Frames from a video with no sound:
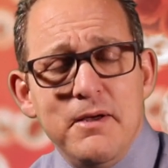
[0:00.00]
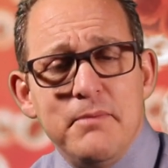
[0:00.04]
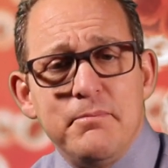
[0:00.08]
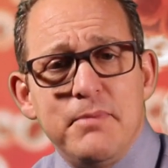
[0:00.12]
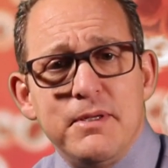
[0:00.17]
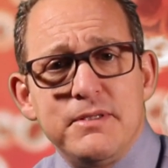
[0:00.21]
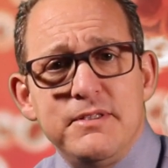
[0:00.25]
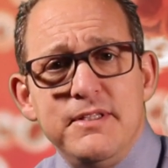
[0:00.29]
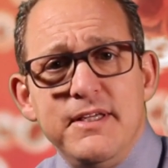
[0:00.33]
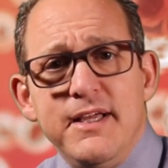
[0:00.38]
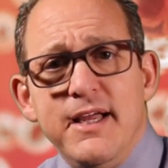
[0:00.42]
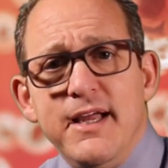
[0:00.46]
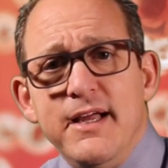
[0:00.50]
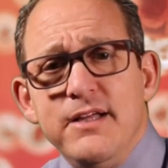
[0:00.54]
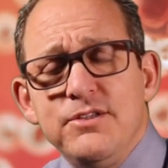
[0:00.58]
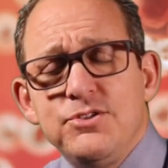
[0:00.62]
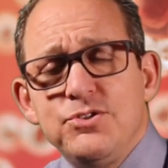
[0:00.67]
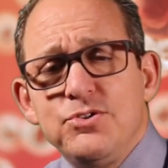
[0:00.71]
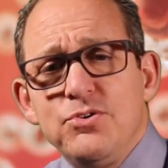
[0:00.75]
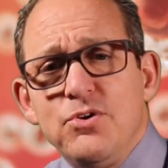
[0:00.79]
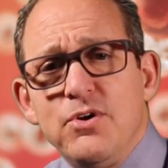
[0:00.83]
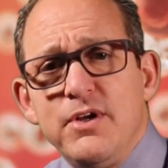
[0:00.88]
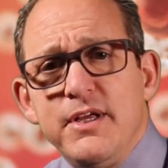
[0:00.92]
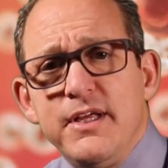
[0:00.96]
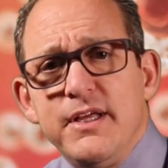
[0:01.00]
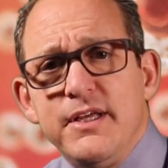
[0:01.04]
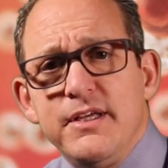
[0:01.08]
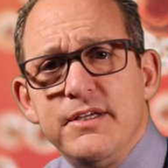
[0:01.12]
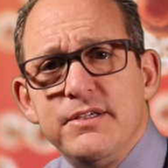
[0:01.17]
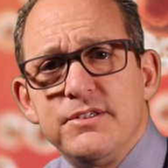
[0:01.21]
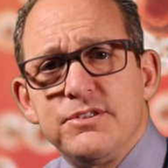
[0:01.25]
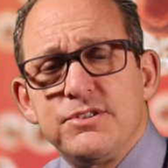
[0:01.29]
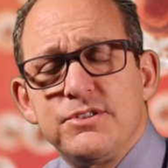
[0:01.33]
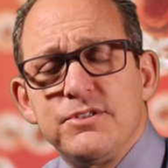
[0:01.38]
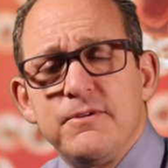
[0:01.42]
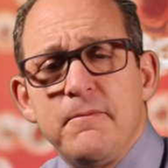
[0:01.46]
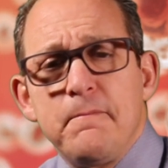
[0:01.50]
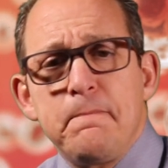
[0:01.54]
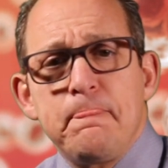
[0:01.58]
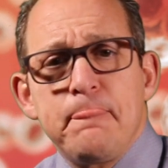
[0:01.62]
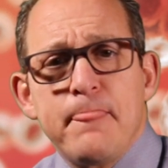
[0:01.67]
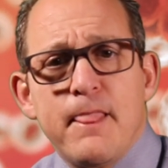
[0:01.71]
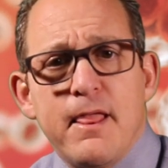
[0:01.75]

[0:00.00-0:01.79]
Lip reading: But the answer is